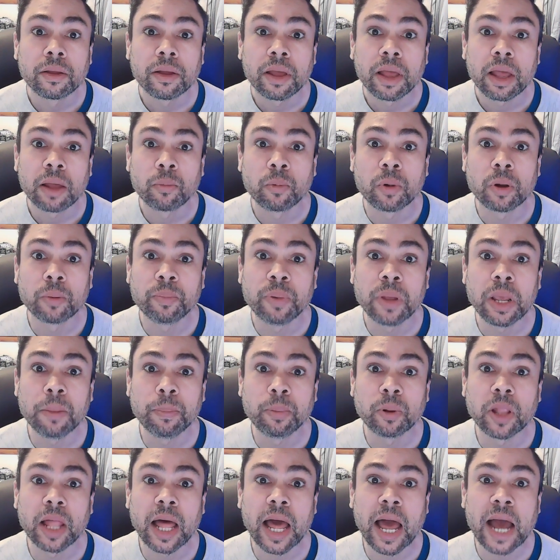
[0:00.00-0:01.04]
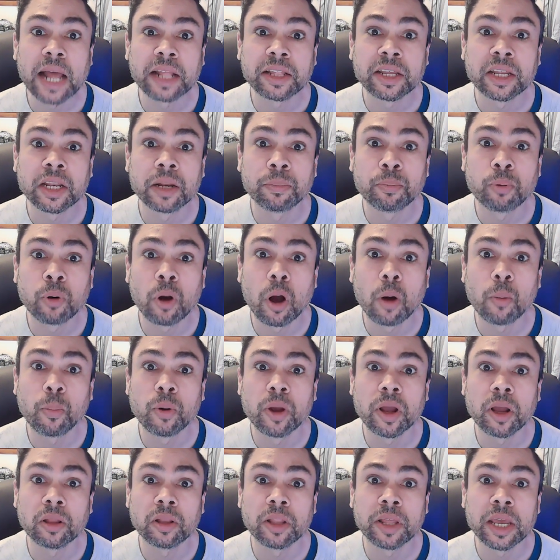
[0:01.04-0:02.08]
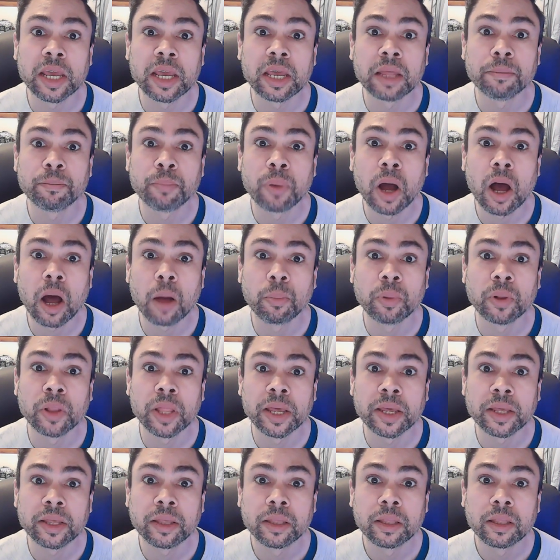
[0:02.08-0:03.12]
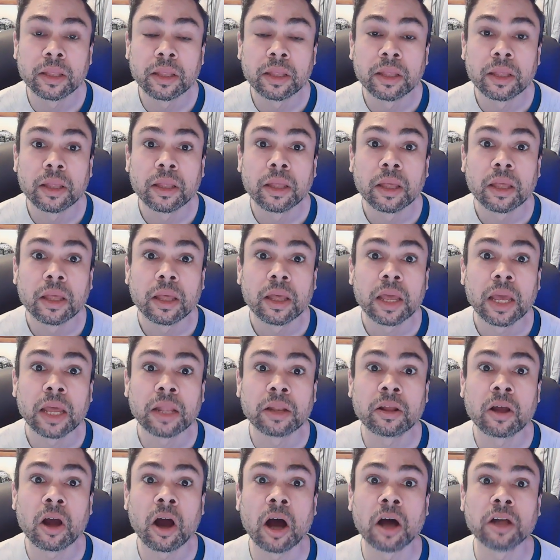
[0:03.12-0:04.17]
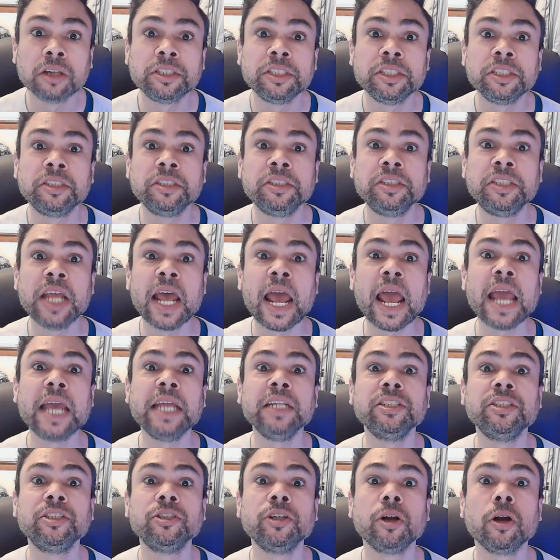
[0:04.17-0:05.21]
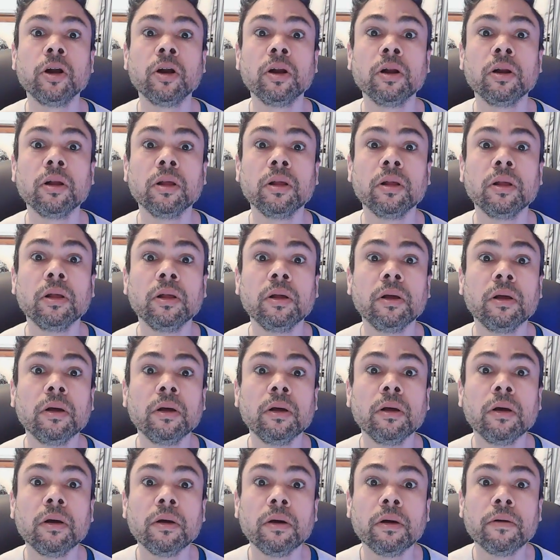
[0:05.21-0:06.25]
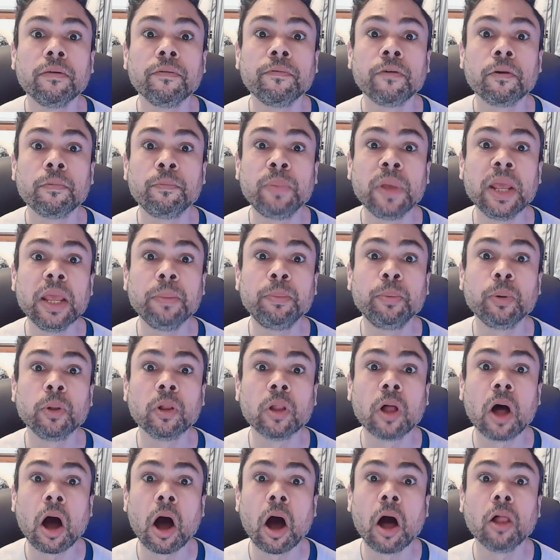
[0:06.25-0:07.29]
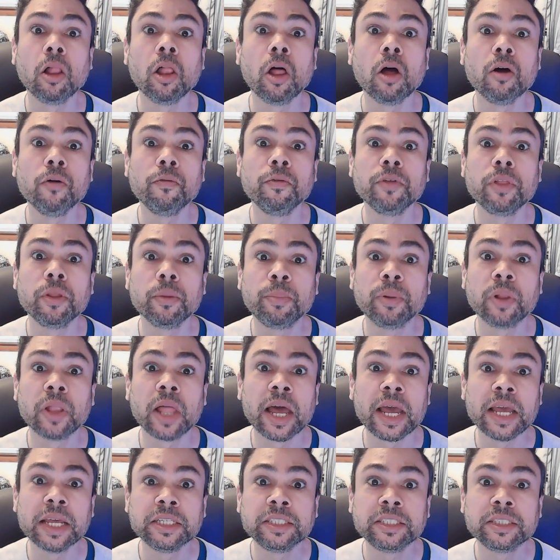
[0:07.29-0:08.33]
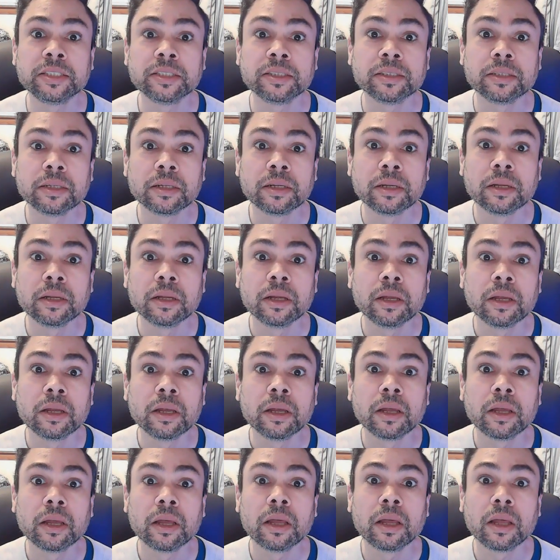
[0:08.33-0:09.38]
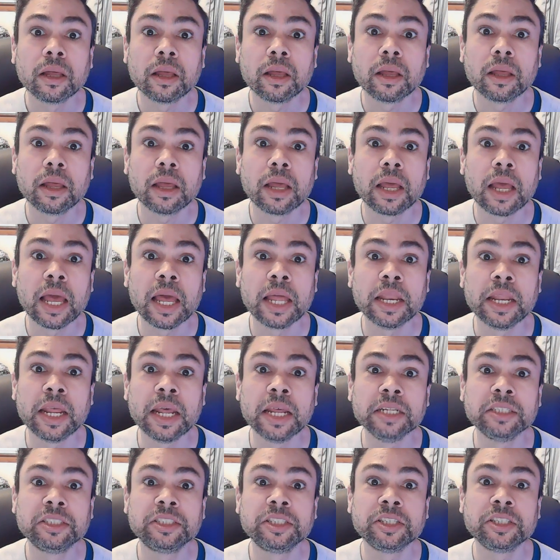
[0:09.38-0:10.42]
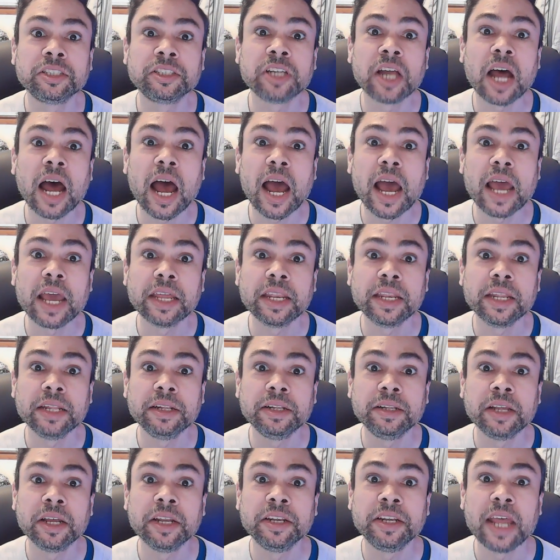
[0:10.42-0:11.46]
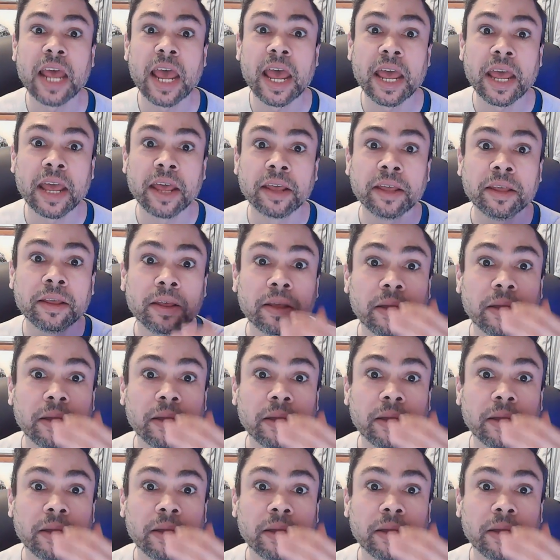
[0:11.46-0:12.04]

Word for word: And when people act inappropriately in public, it causes danger for people all over the place and in society today.